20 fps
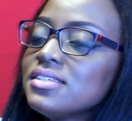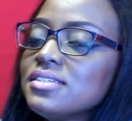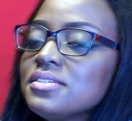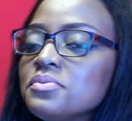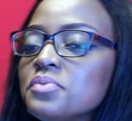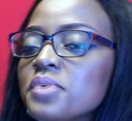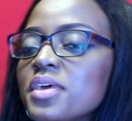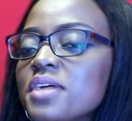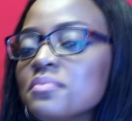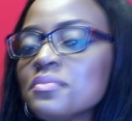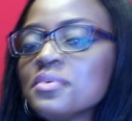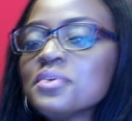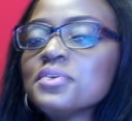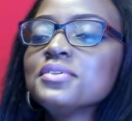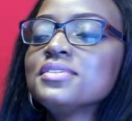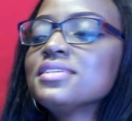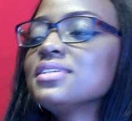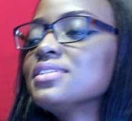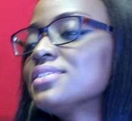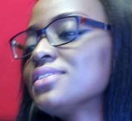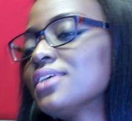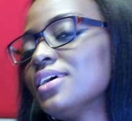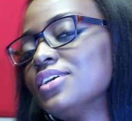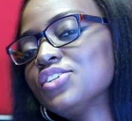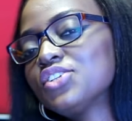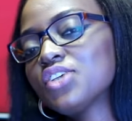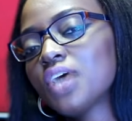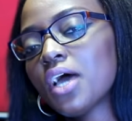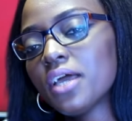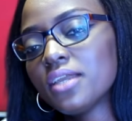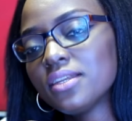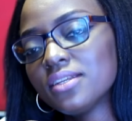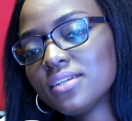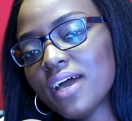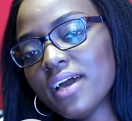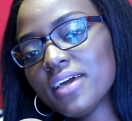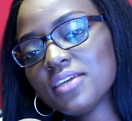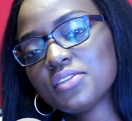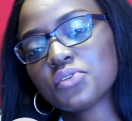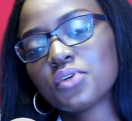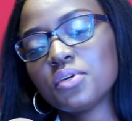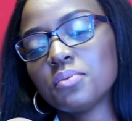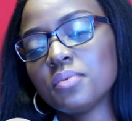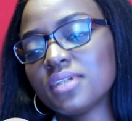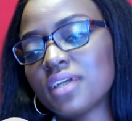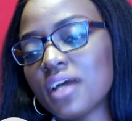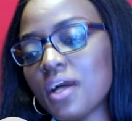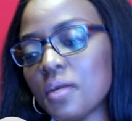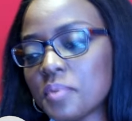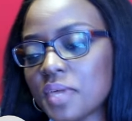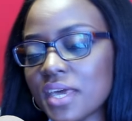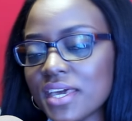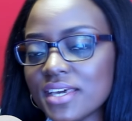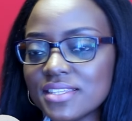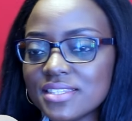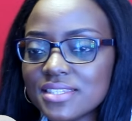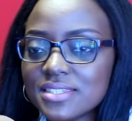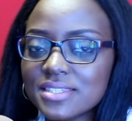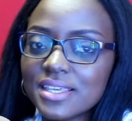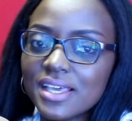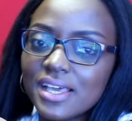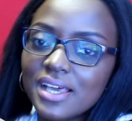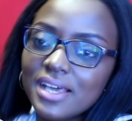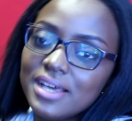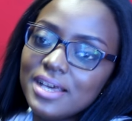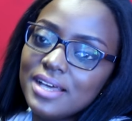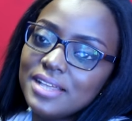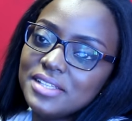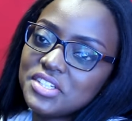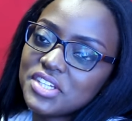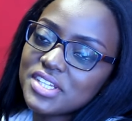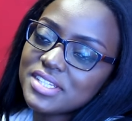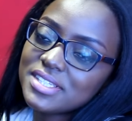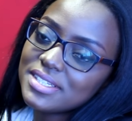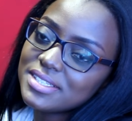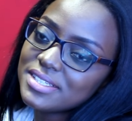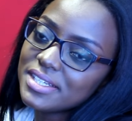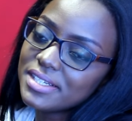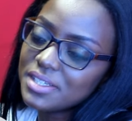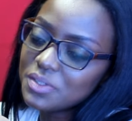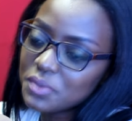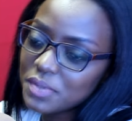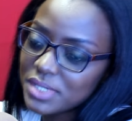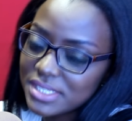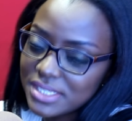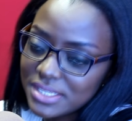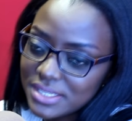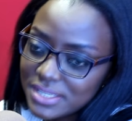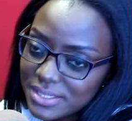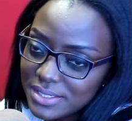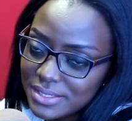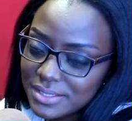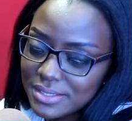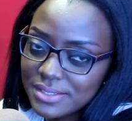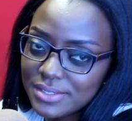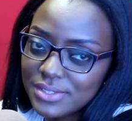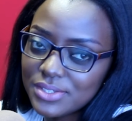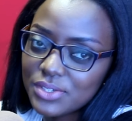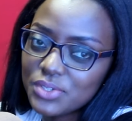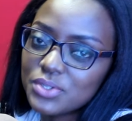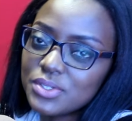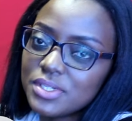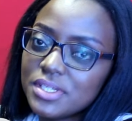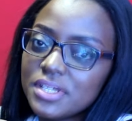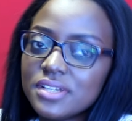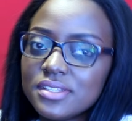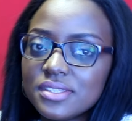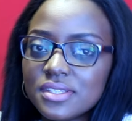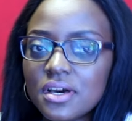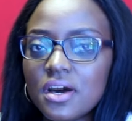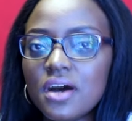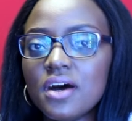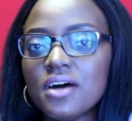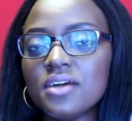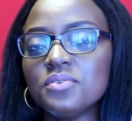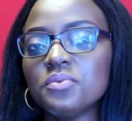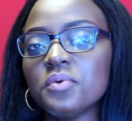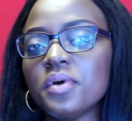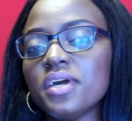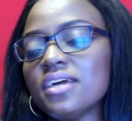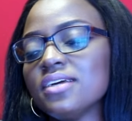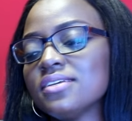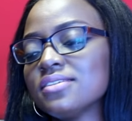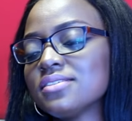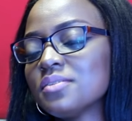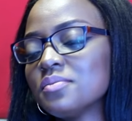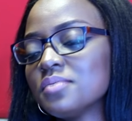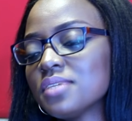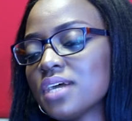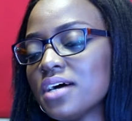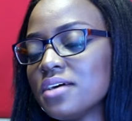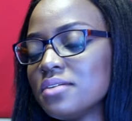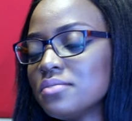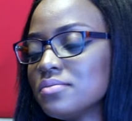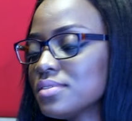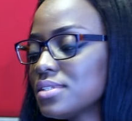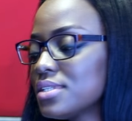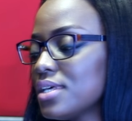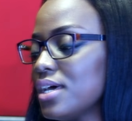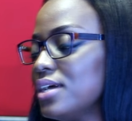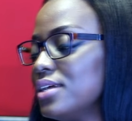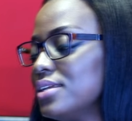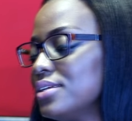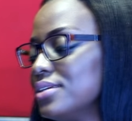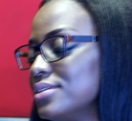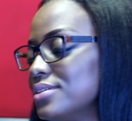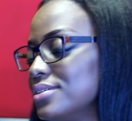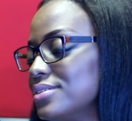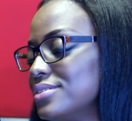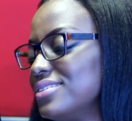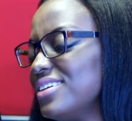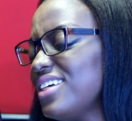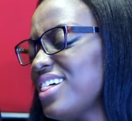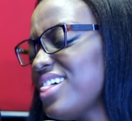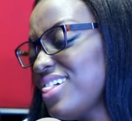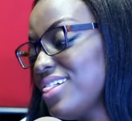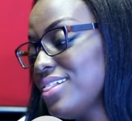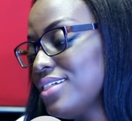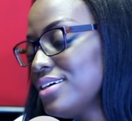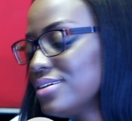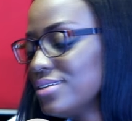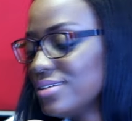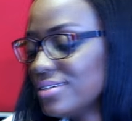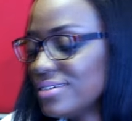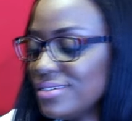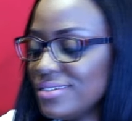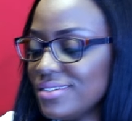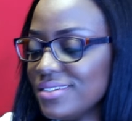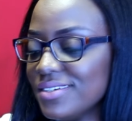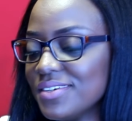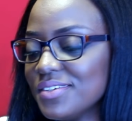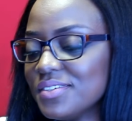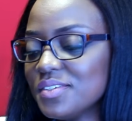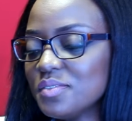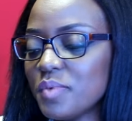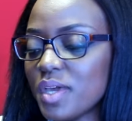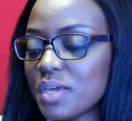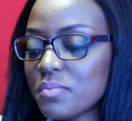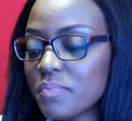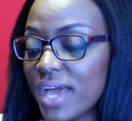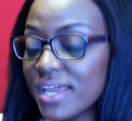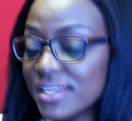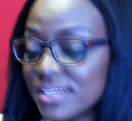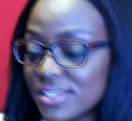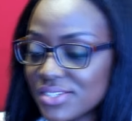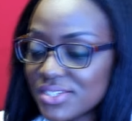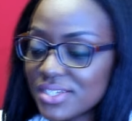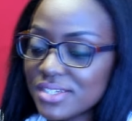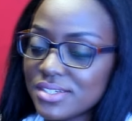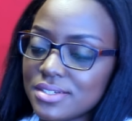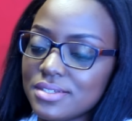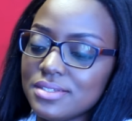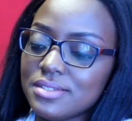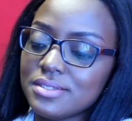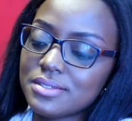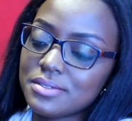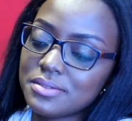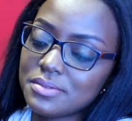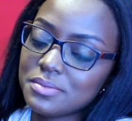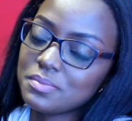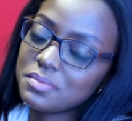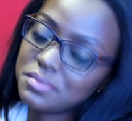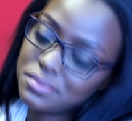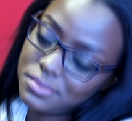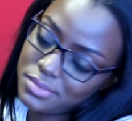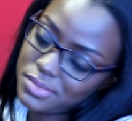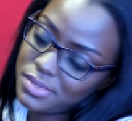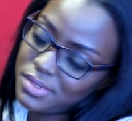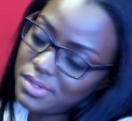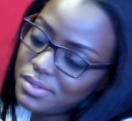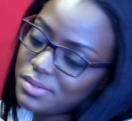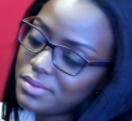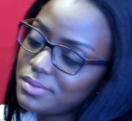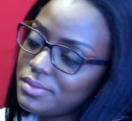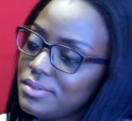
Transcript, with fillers: and rainbows and sunshine and ice cream and cupcakes, mm-hmm. just until it wasn't. So you learn the hard way sometimes that yeah, you know, you make bad decisions. Okay. You know.